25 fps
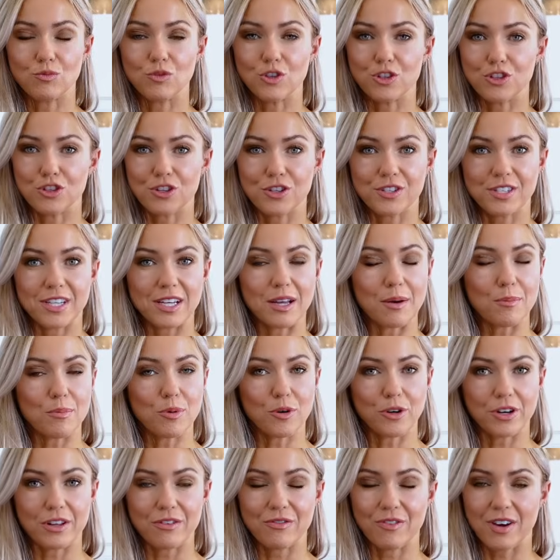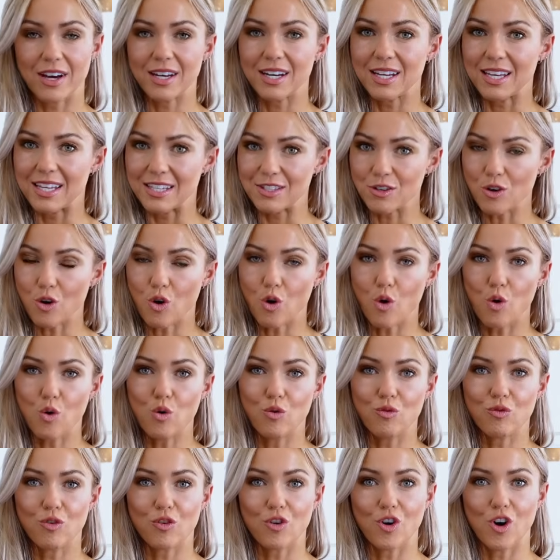Reducing body fat is
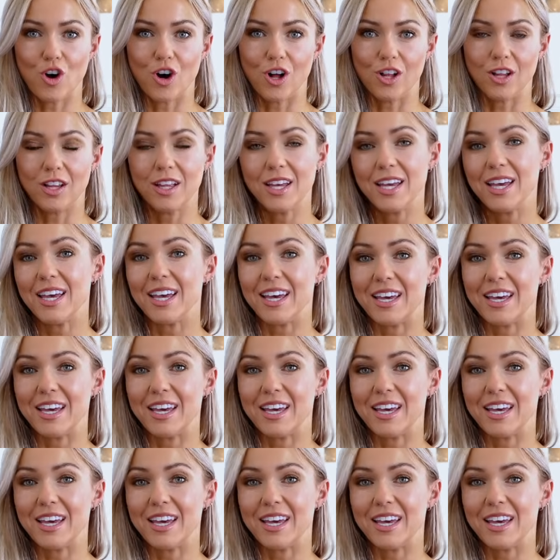overall.